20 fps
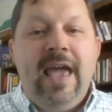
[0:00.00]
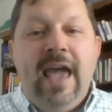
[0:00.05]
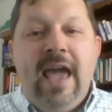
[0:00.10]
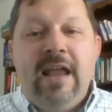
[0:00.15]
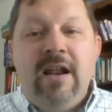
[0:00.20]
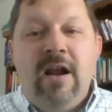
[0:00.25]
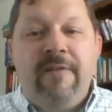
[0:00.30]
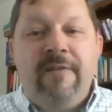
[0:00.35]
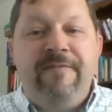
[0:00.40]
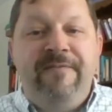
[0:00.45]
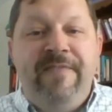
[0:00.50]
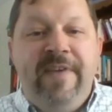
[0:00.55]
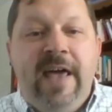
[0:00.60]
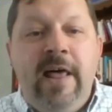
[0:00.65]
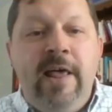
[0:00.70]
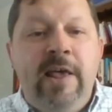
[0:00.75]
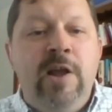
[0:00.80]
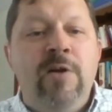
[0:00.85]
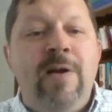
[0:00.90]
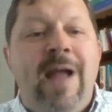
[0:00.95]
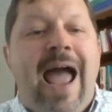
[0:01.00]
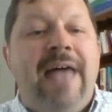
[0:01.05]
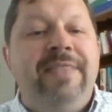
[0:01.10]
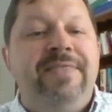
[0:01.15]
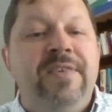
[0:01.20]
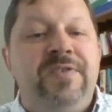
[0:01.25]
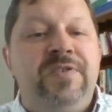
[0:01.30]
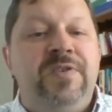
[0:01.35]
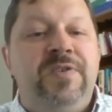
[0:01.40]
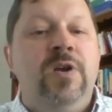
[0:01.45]
And our failure at
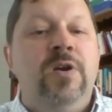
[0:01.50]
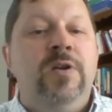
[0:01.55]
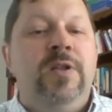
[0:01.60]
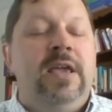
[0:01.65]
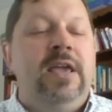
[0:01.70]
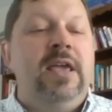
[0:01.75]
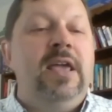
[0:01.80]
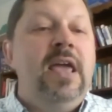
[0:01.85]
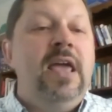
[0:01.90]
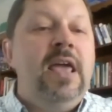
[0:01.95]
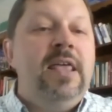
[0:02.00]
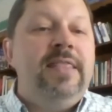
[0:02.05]
this duty,